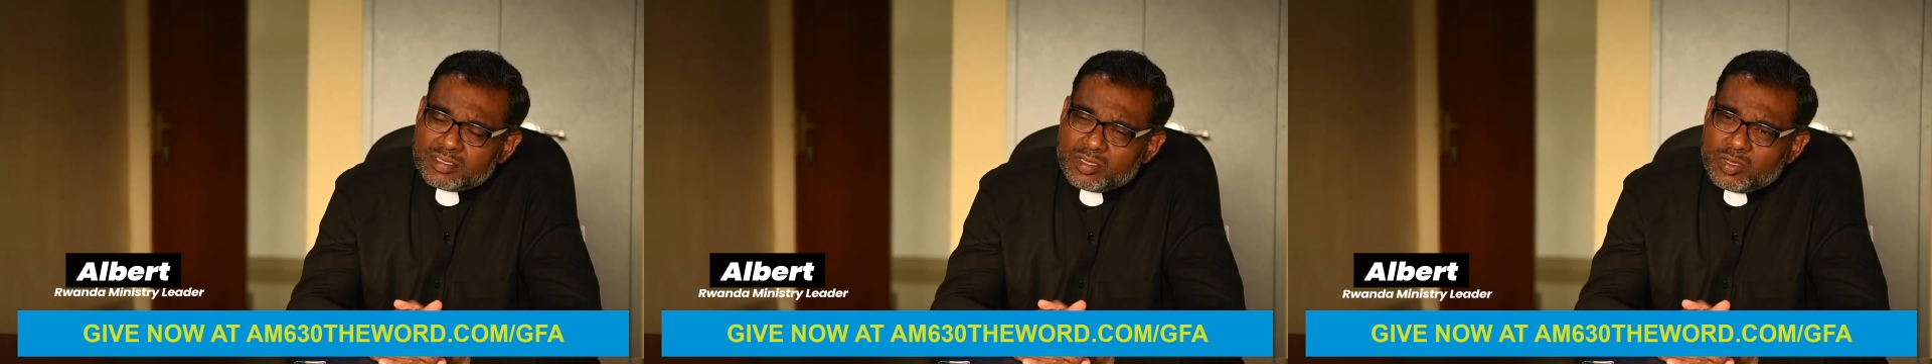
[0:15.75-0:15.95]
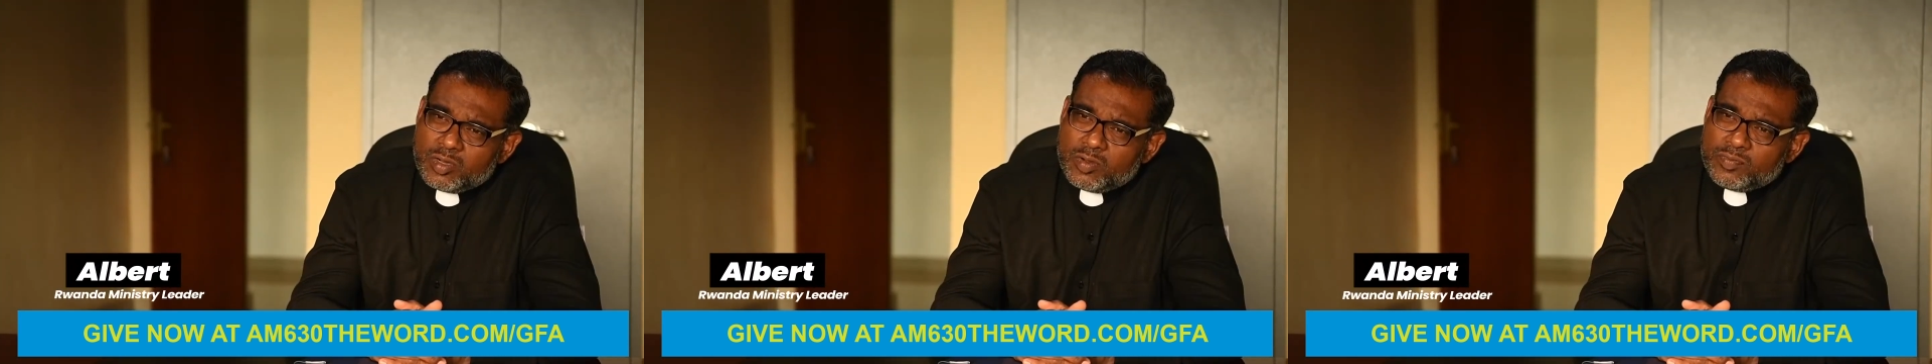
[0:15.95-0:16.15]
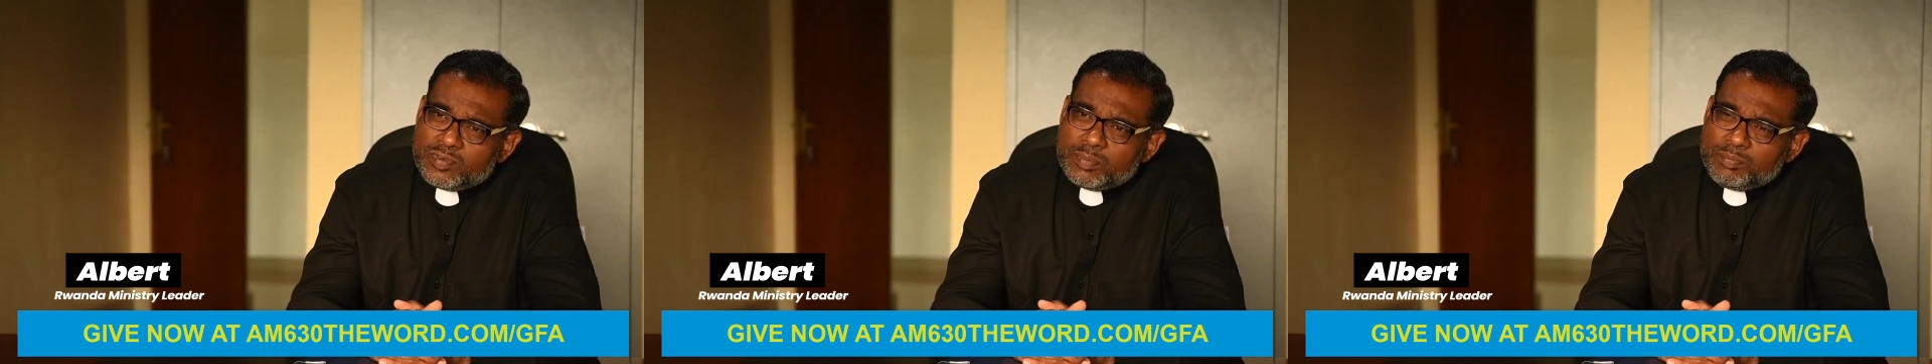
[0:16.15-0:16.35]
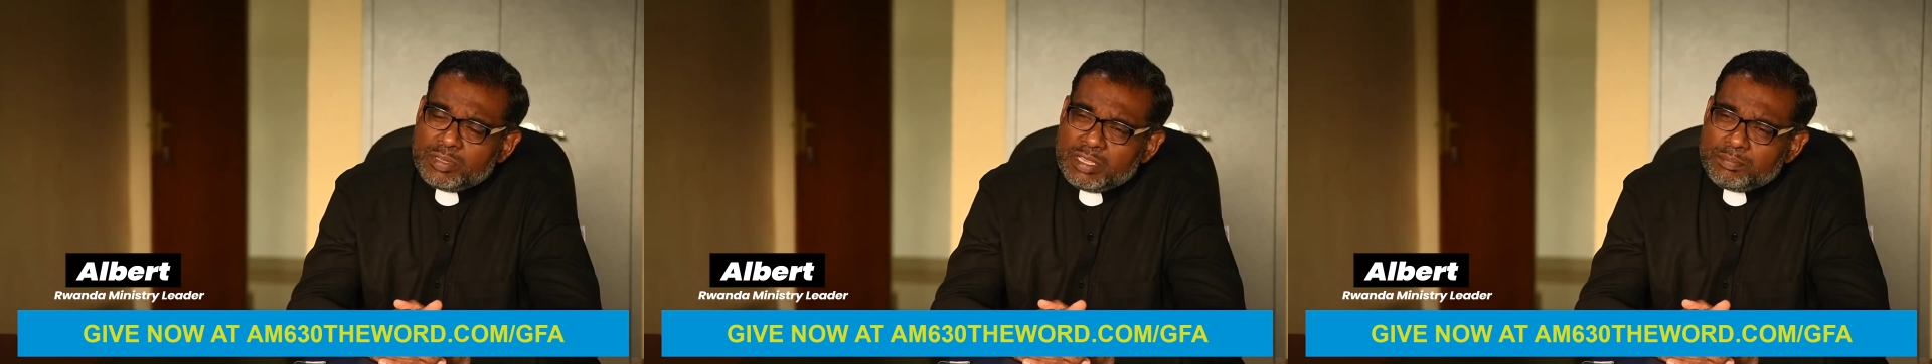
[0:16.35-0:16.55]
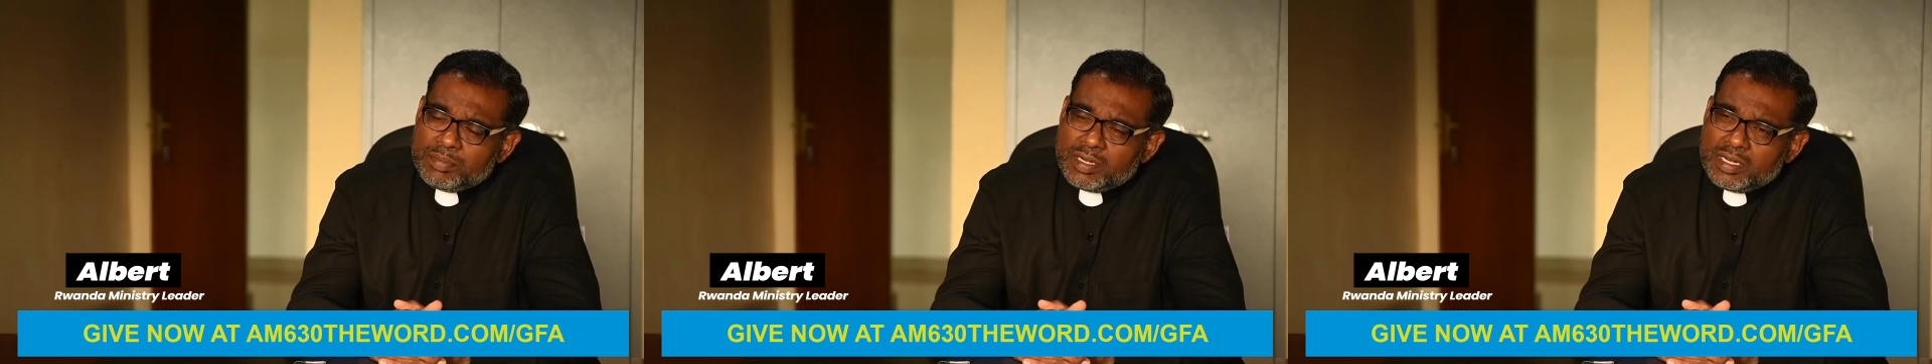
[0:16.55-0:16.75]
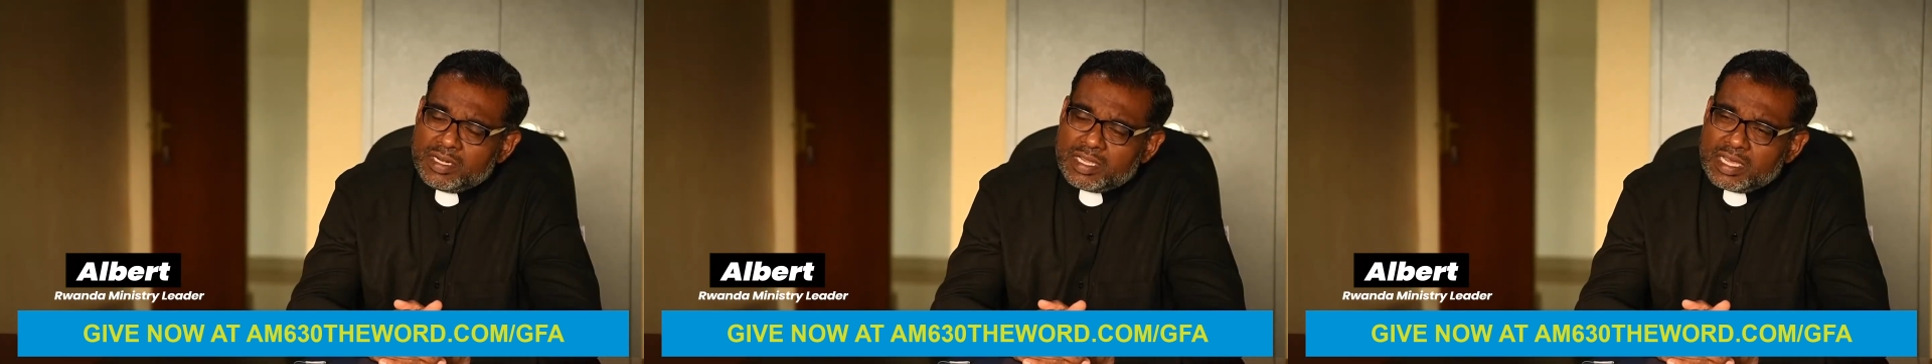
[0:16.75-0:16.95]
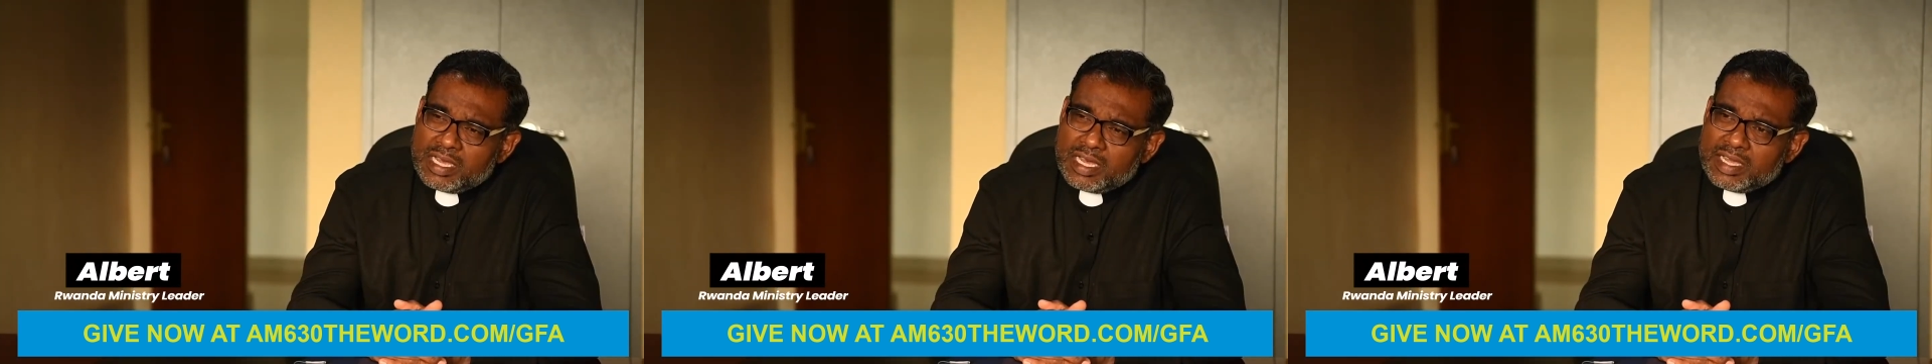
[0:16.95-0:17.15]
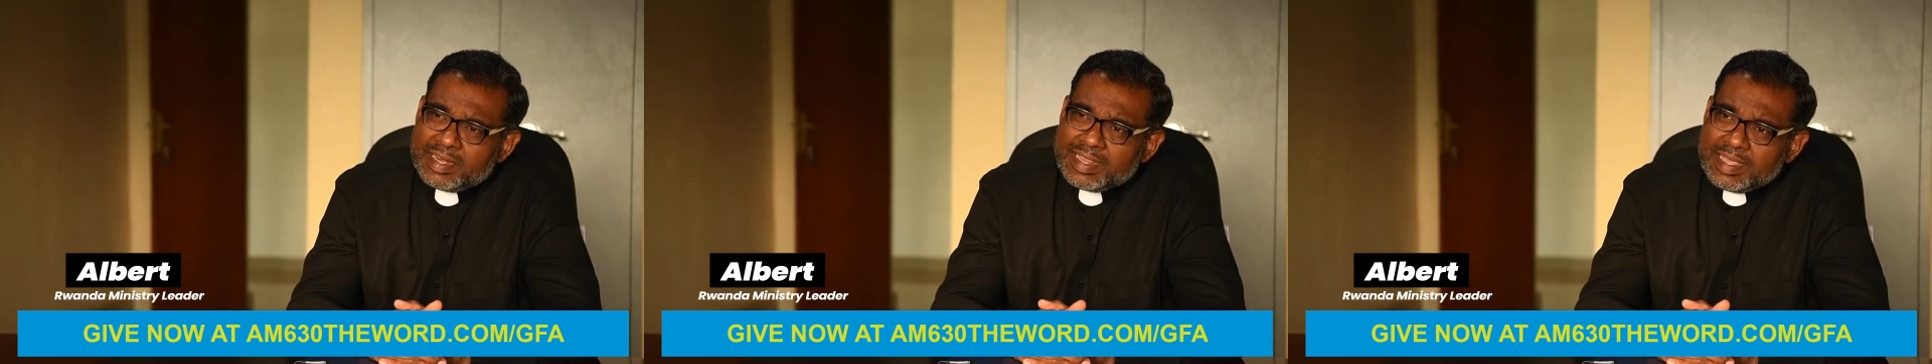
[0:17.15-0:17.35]
of the people
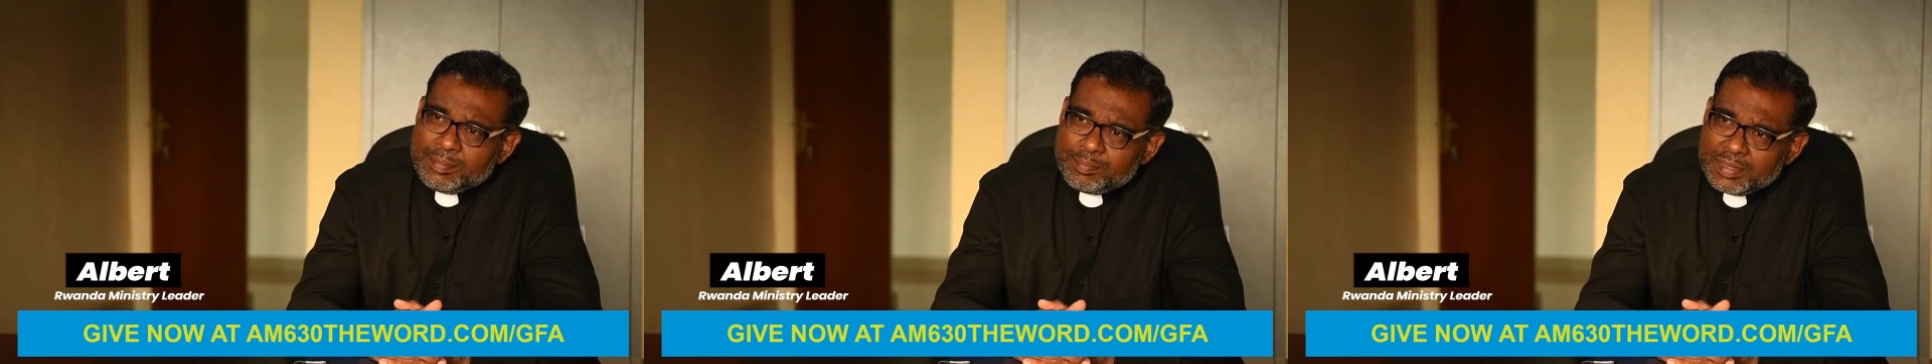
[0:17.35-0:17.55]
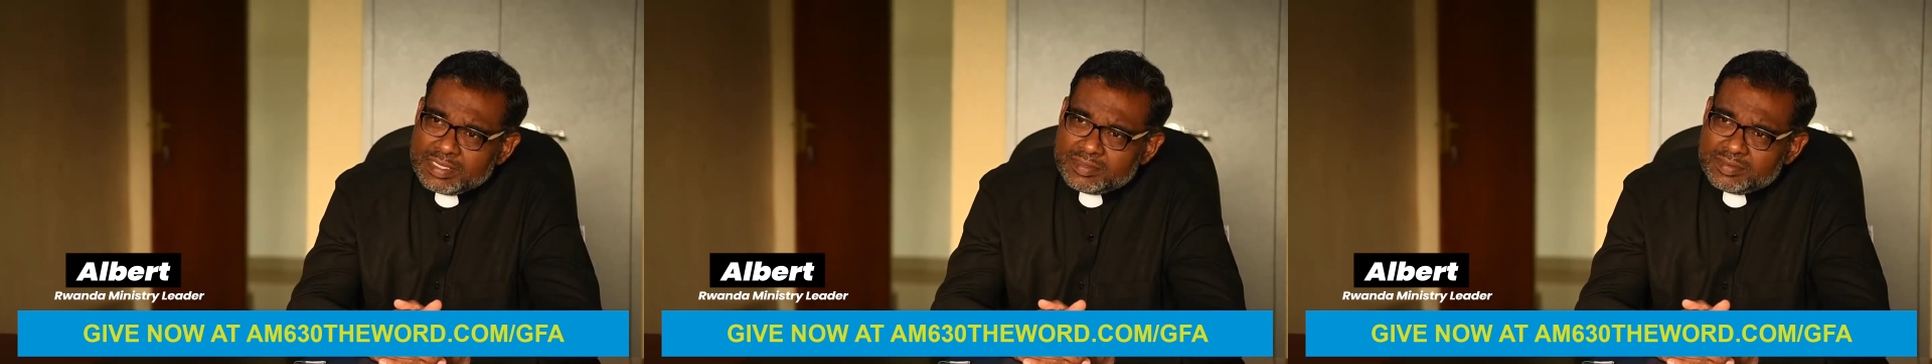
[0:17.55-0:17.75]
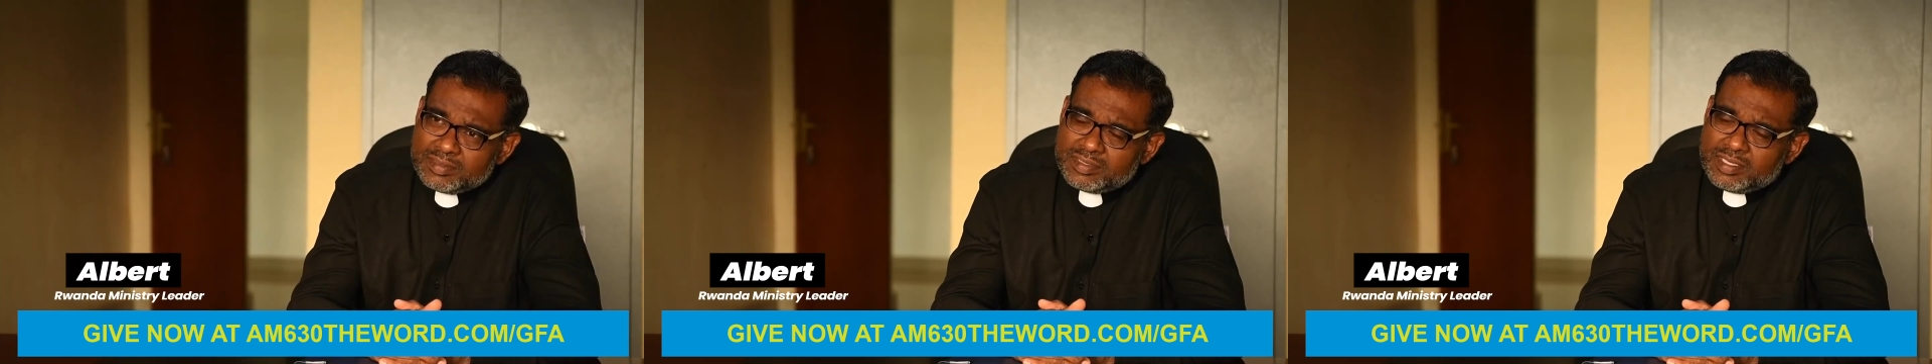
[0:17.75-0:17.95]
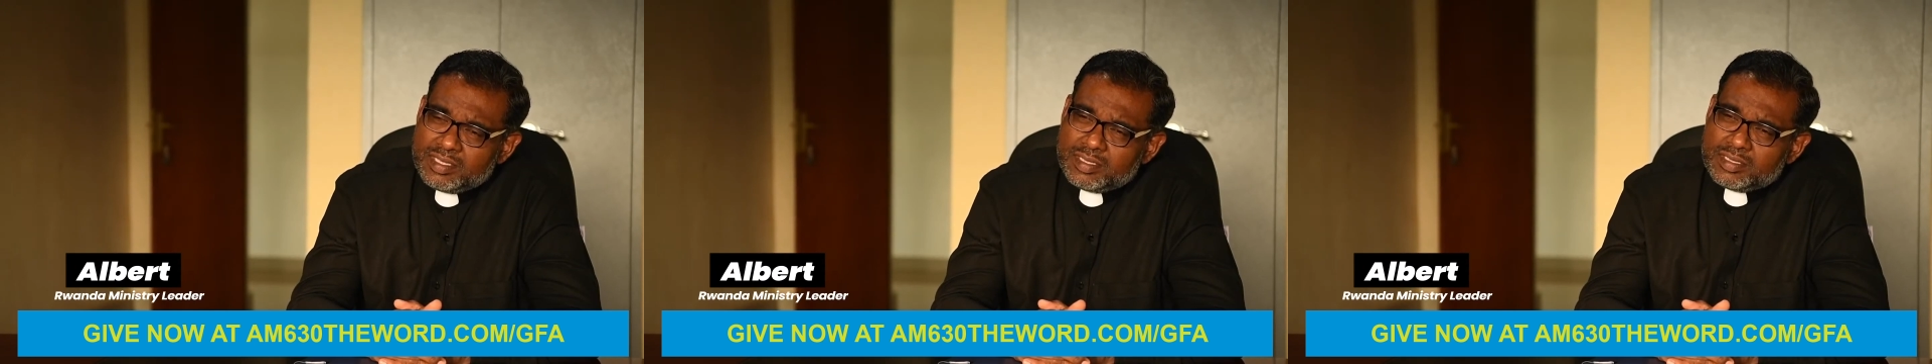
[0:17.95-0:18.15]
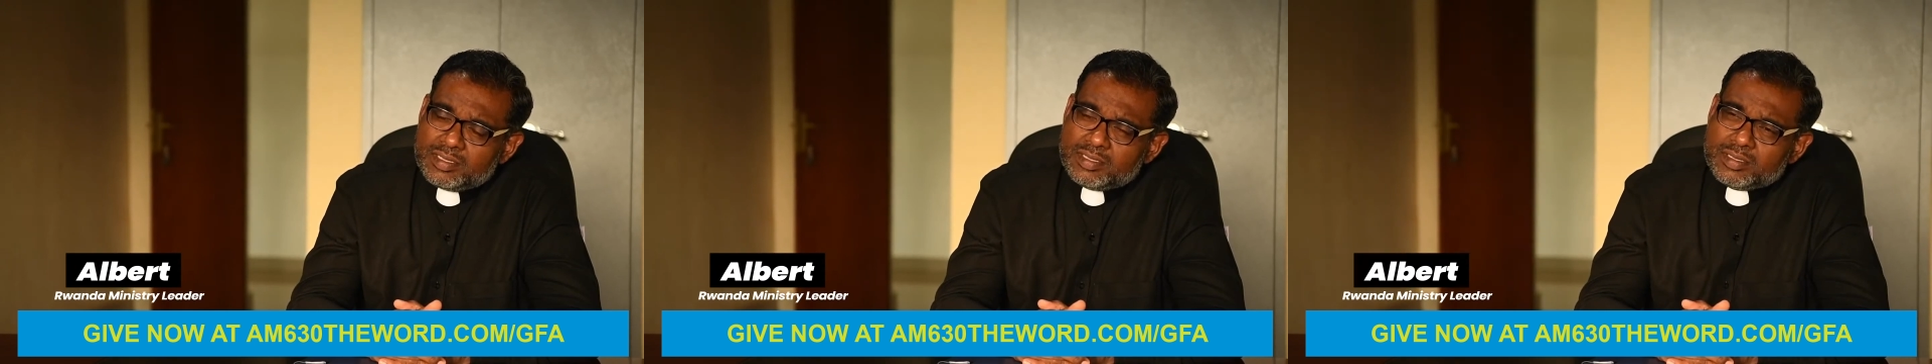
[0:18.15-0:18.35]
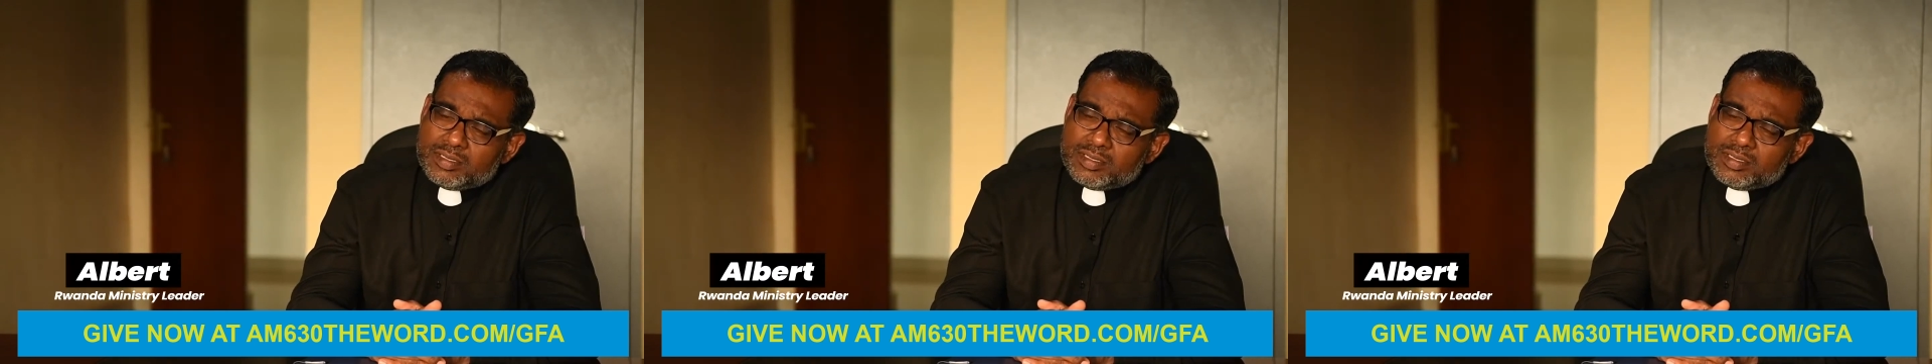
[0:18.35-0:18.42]
are immense here.